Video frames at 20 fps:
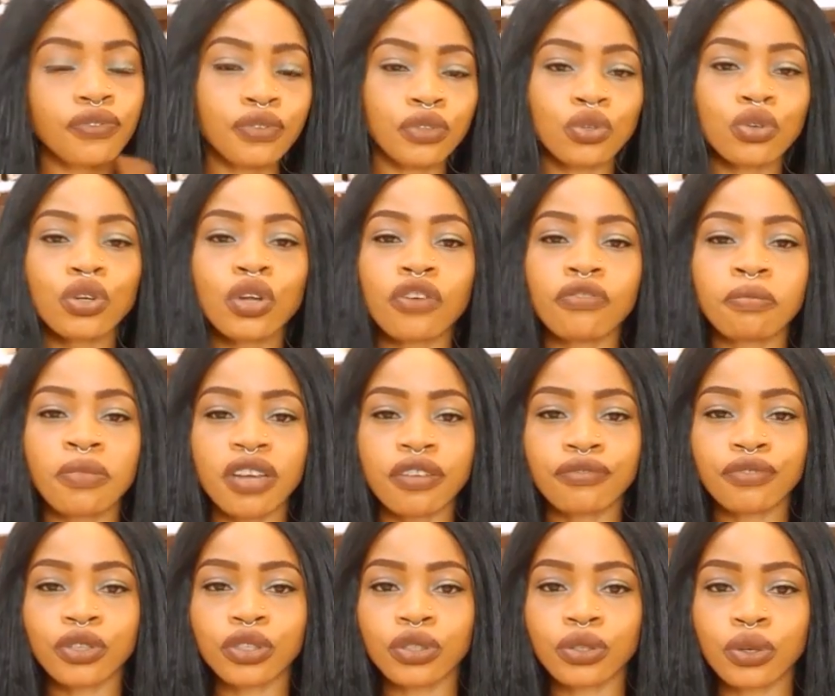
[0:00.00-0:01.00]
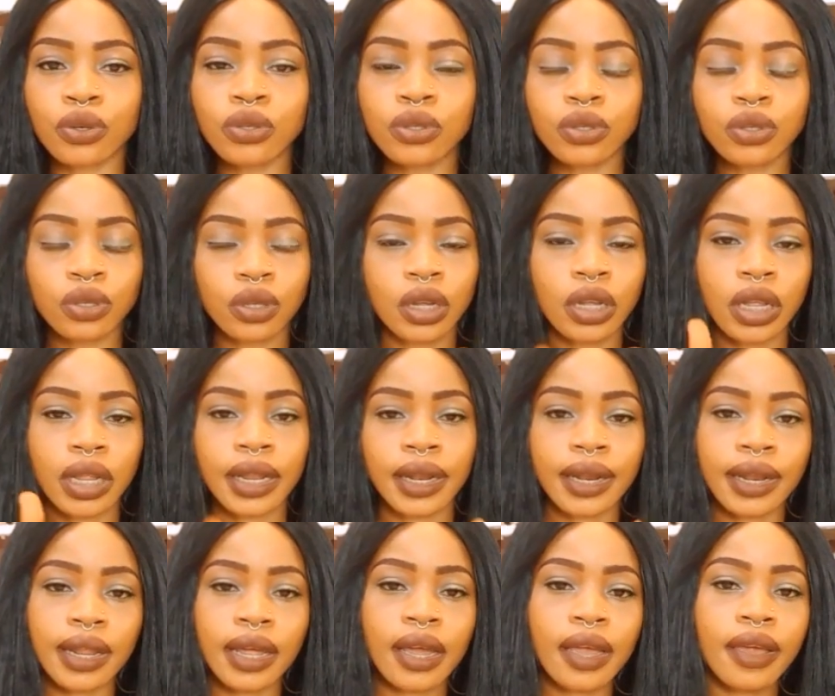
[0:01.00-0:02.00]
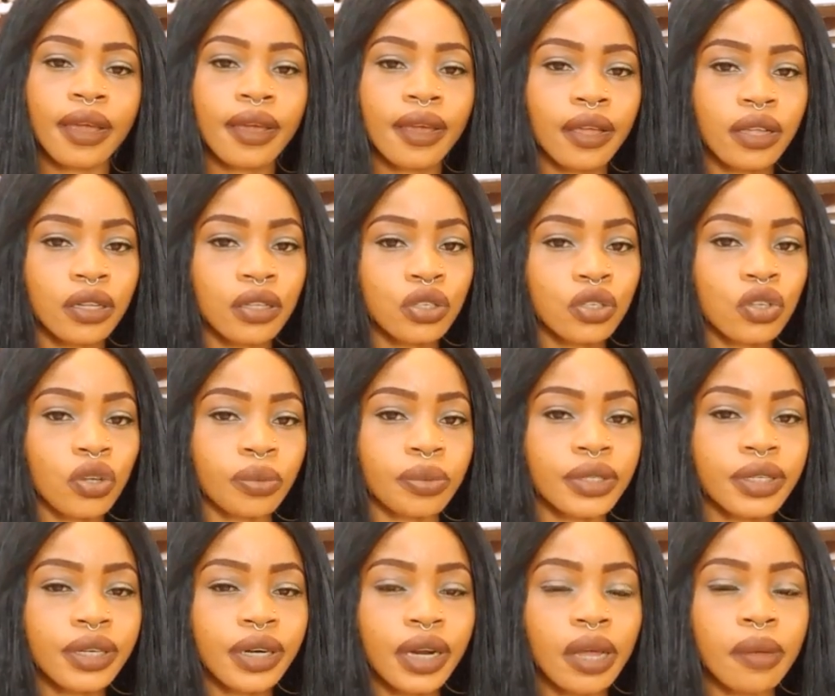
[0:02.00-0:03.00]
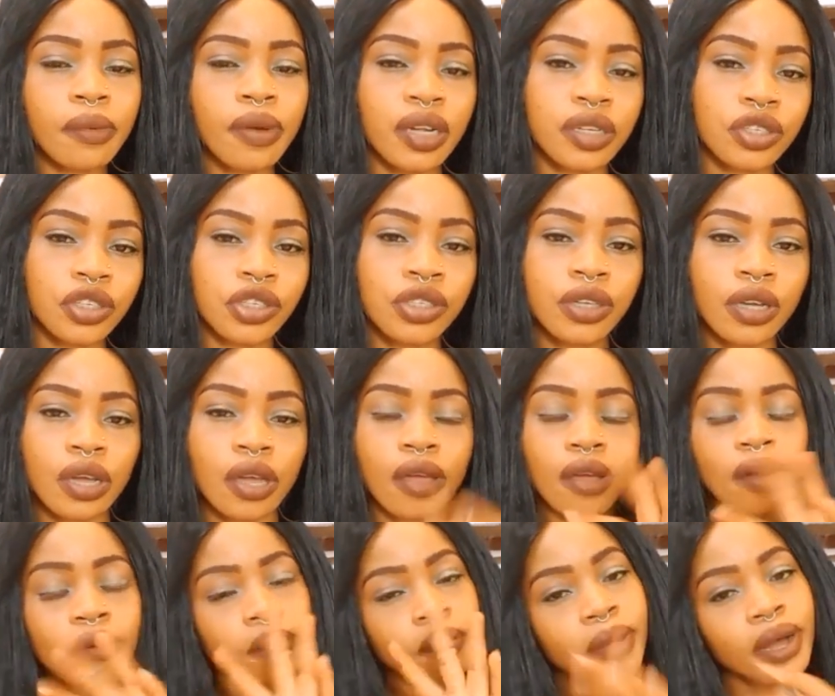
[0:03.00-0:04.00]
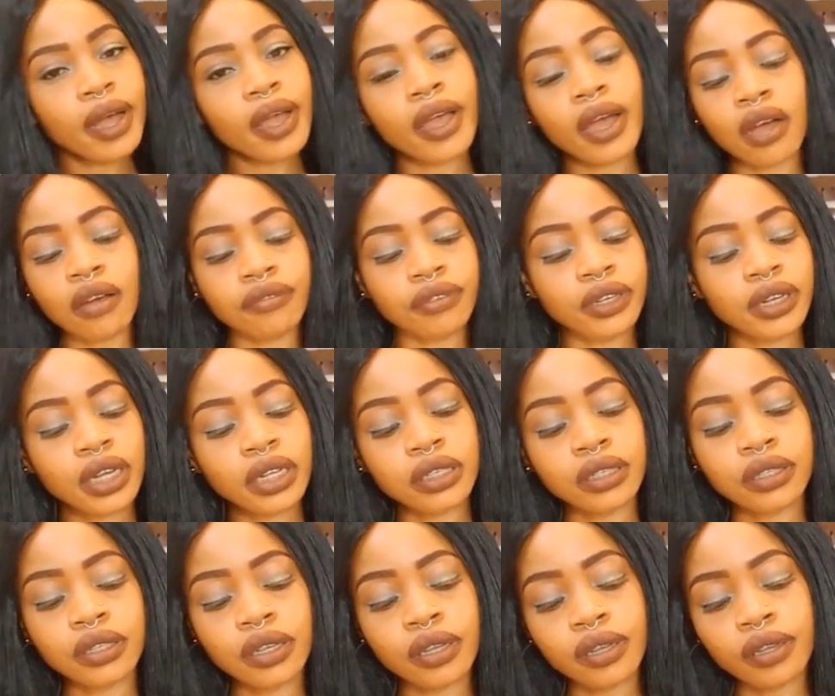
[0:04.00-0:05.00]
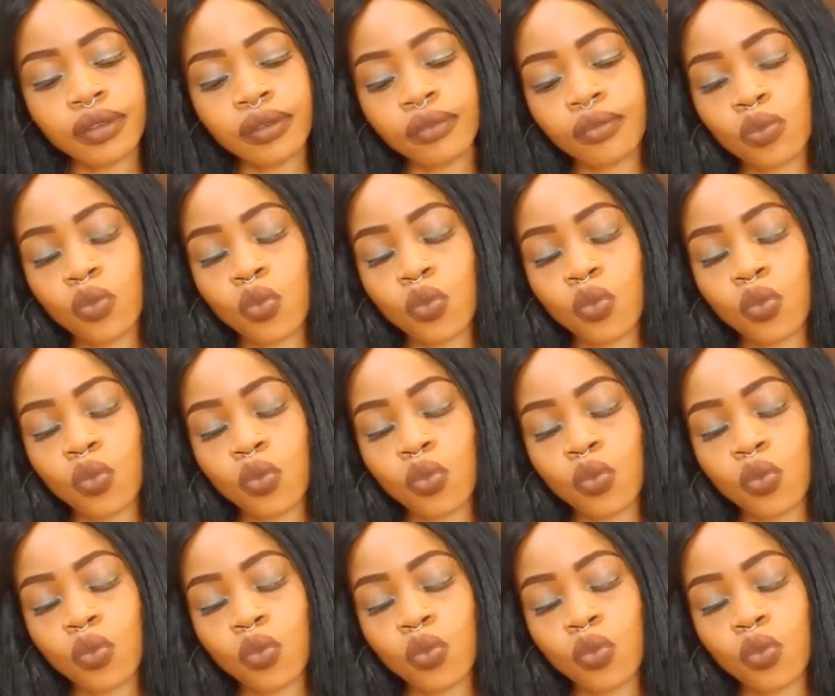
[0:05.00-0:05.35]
If you do love my videos, like, subscribe and share. Bye, have a nice day.